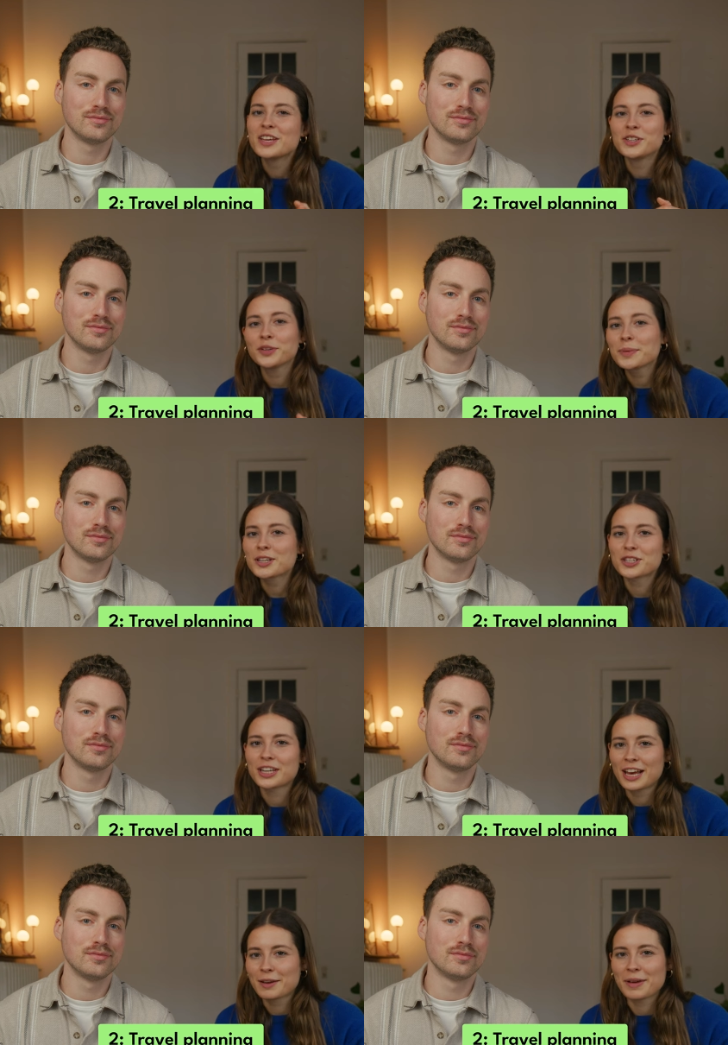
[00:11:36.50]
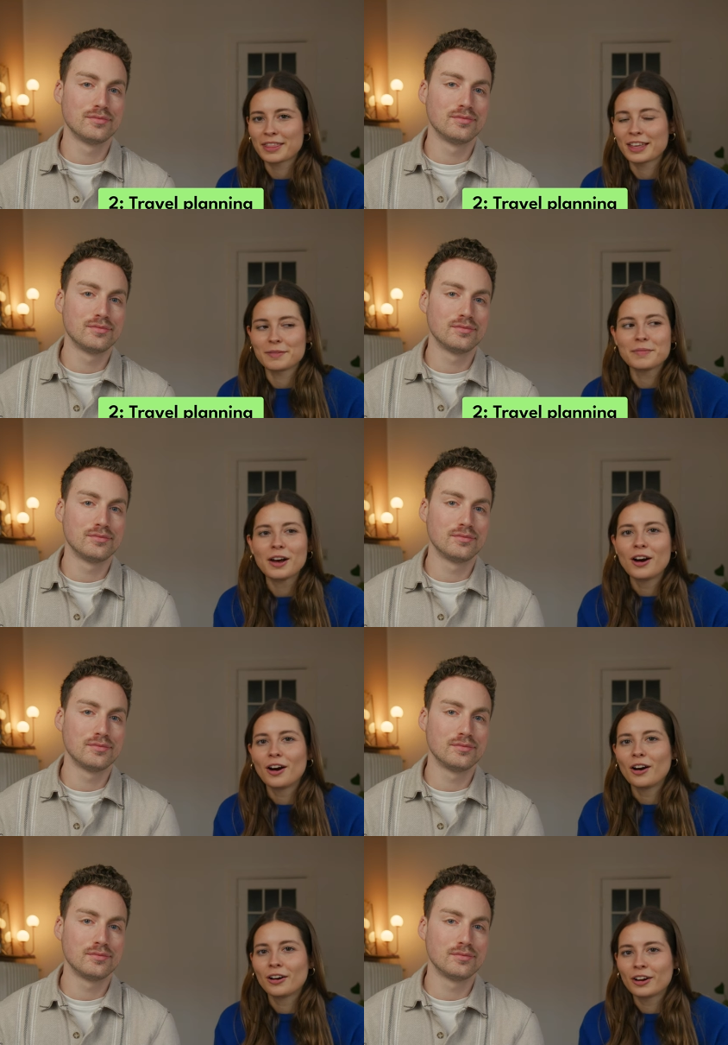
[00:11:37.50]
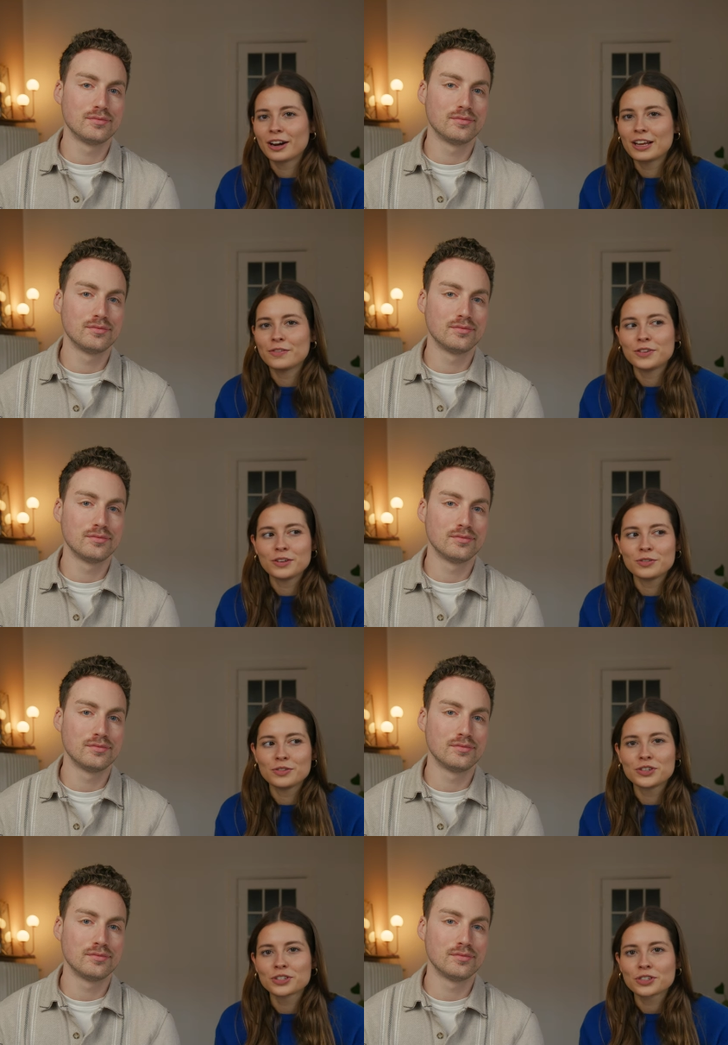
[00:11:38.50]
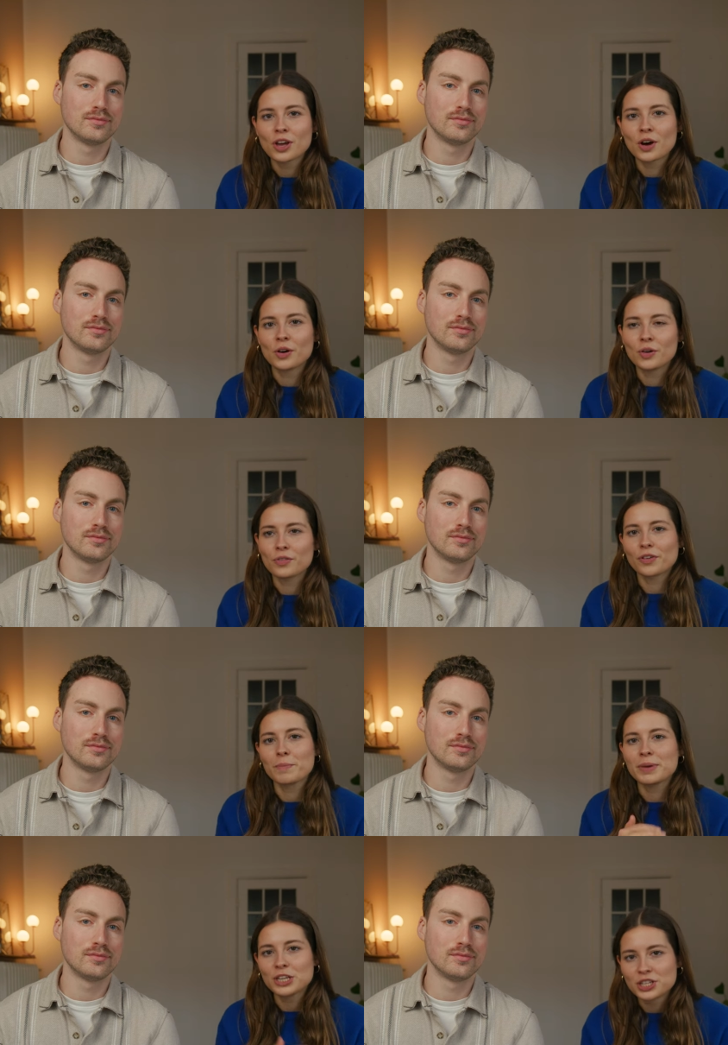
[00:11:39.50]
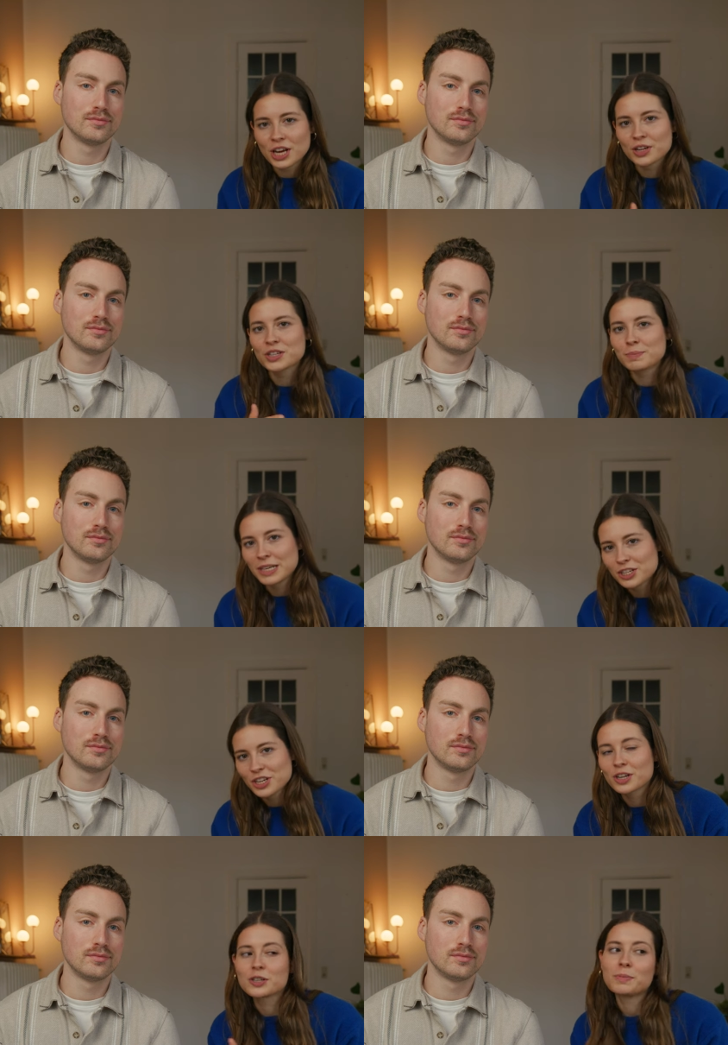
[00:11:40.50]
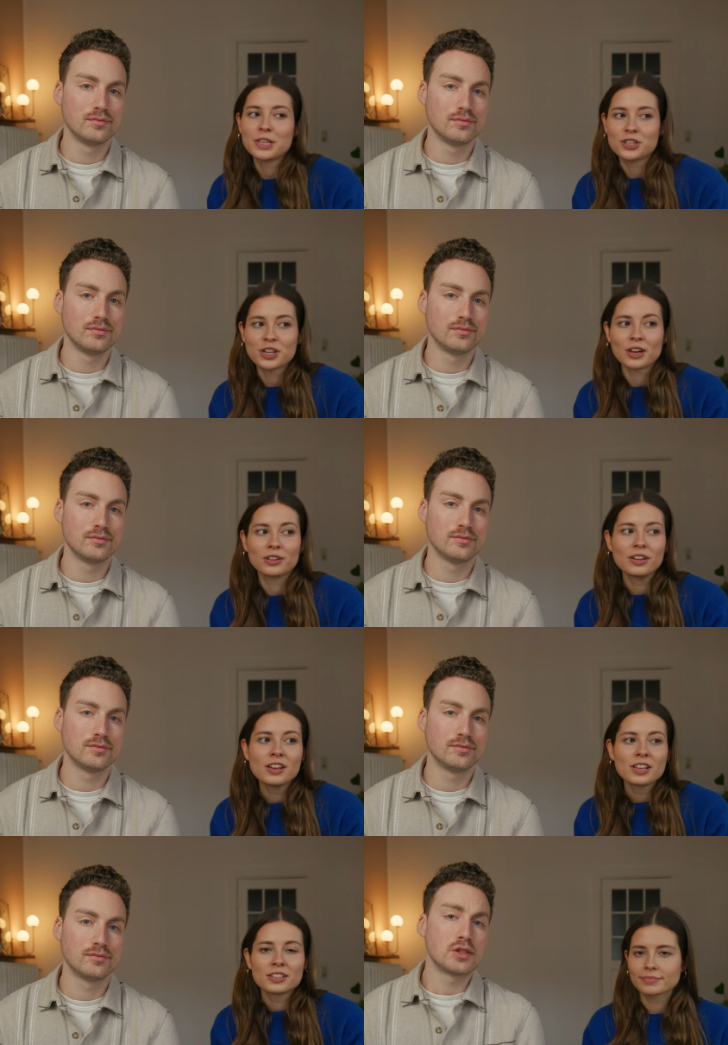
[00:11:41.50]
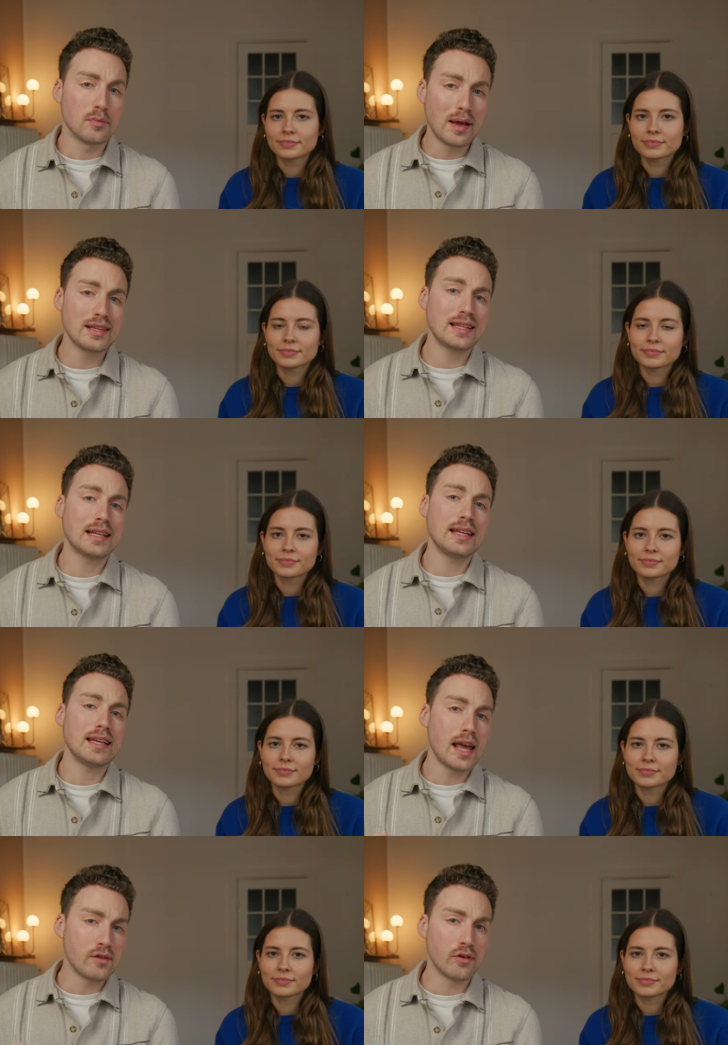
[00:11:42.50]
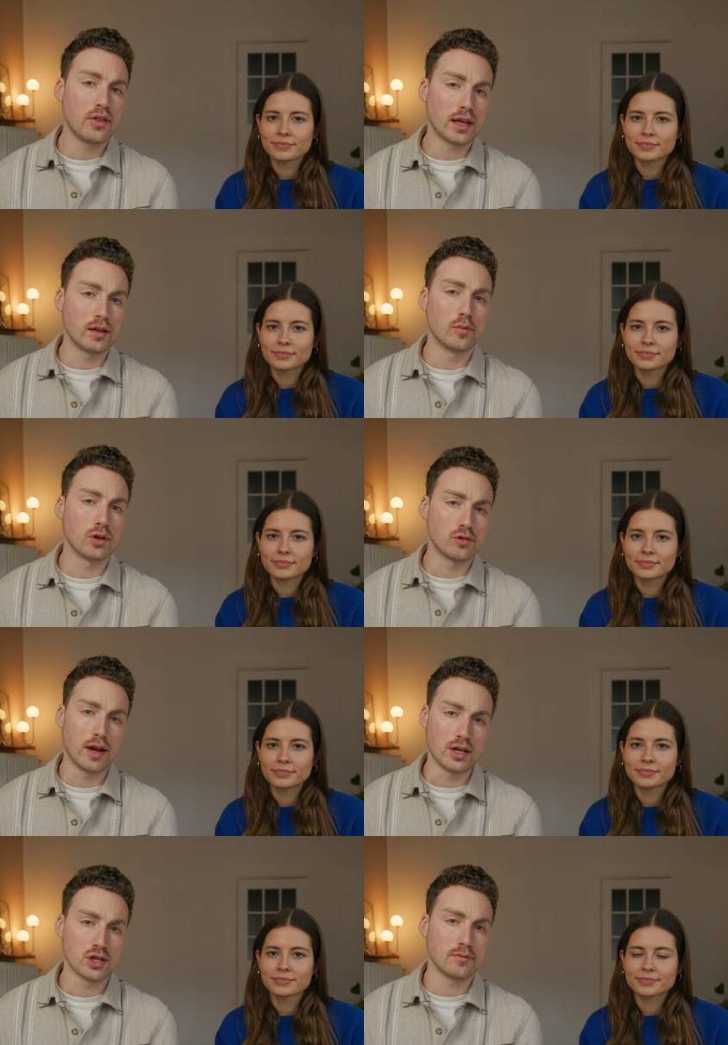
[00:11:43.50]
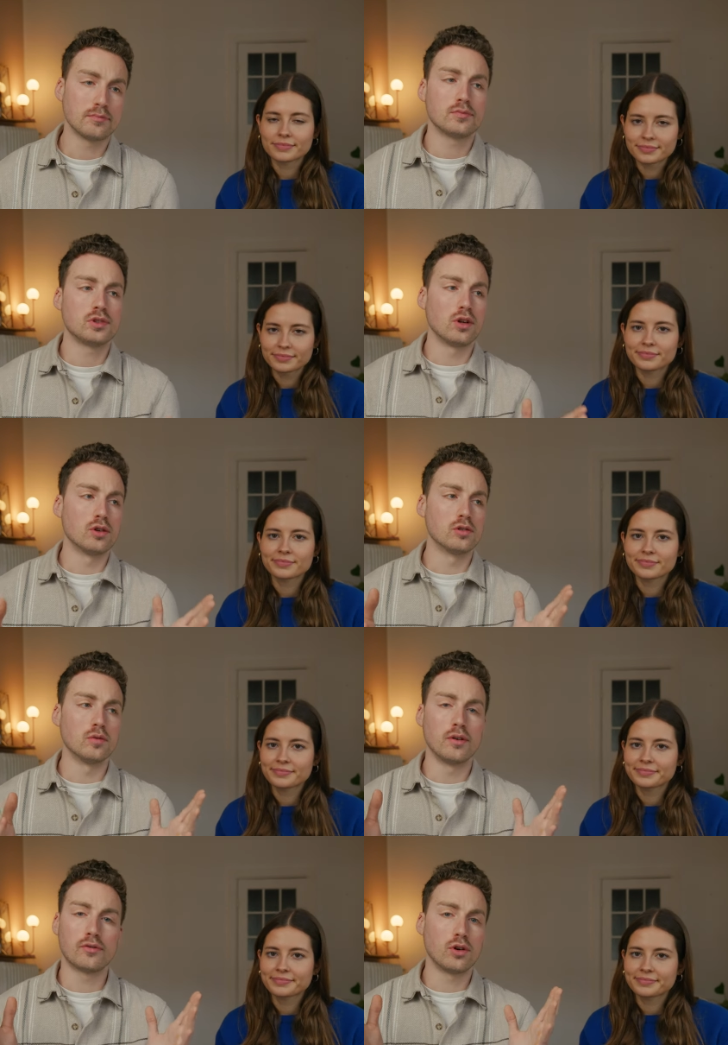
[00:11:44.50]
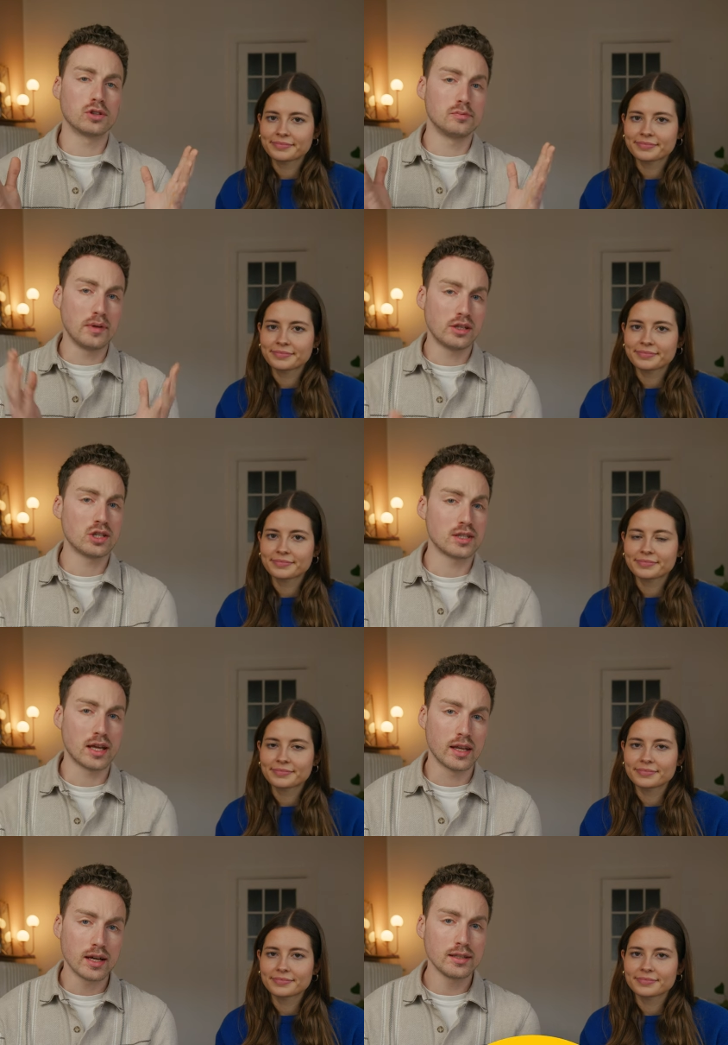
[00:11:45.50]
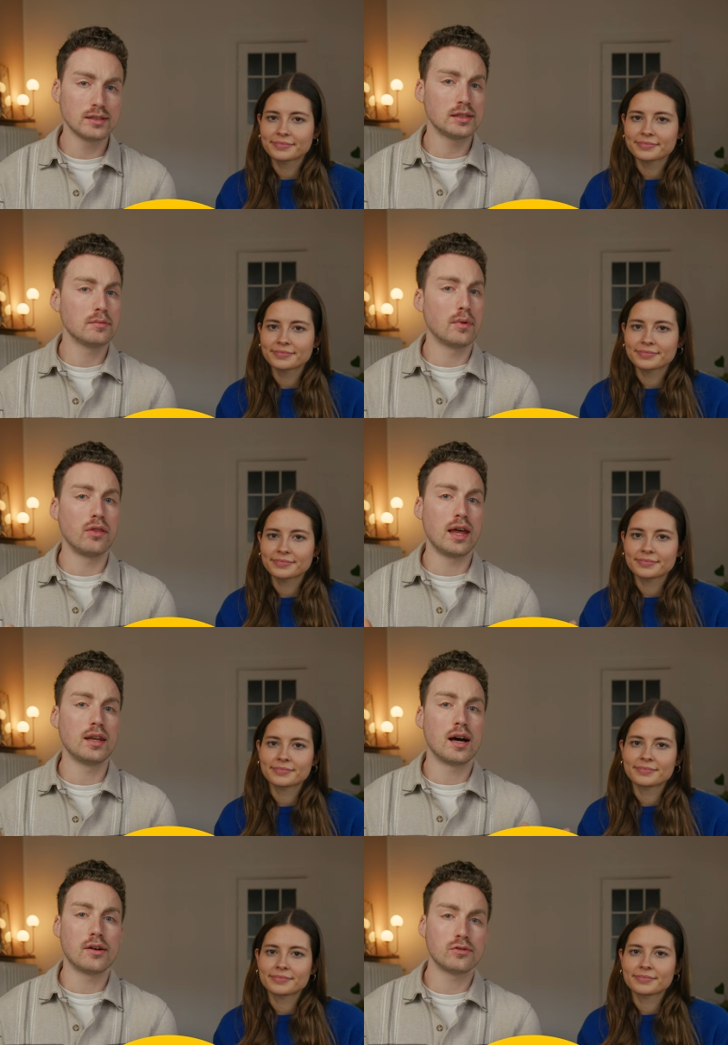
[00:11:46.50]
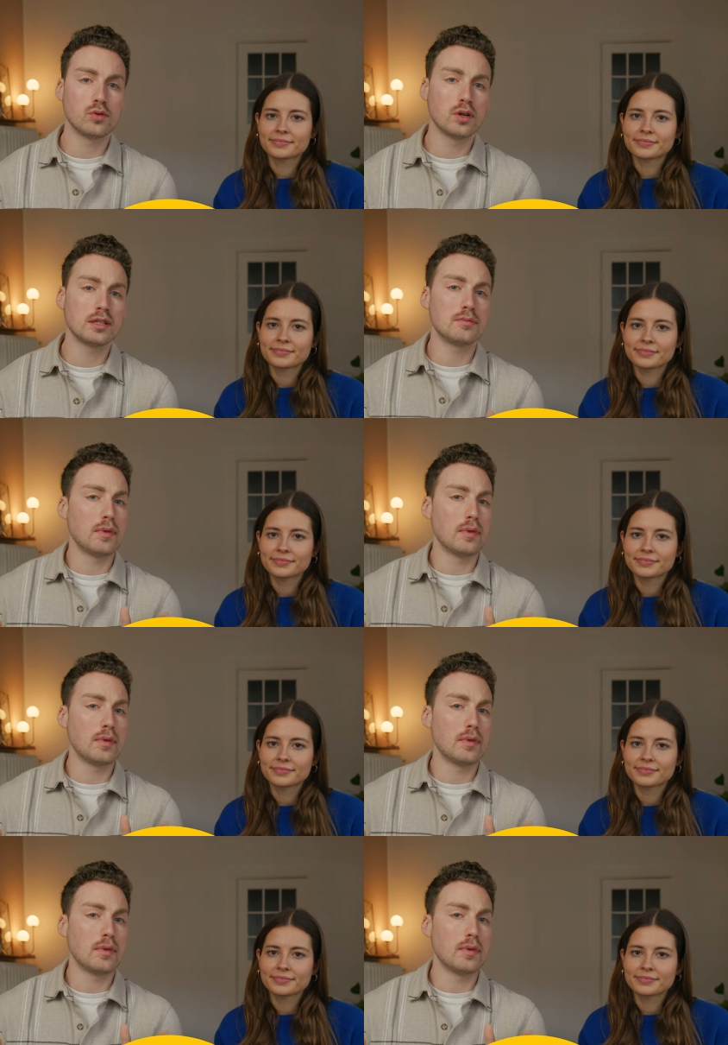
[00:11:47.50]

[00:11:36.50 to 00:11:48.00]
Speaker 1: too much time at them, or if you just go from beach town to beach town to beach town.
Speaker 2: So basically everything in moderation. So of course beaches are nice, but then afterwards